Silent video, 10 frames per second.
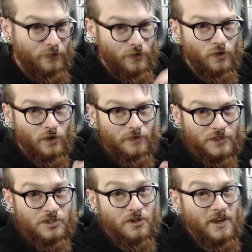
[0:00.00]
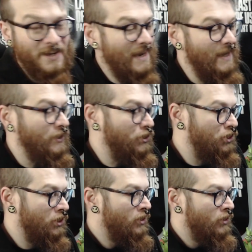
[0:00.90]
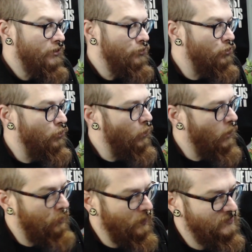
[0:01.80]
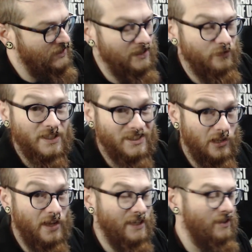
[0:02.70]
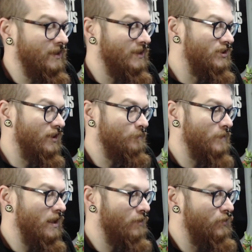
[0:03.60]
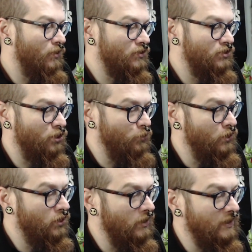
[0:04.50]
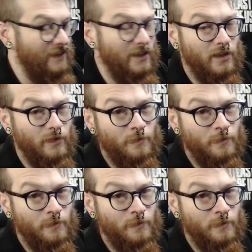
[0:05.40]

you're of a certain age, you grew up with TVs like this, and if you're too young, then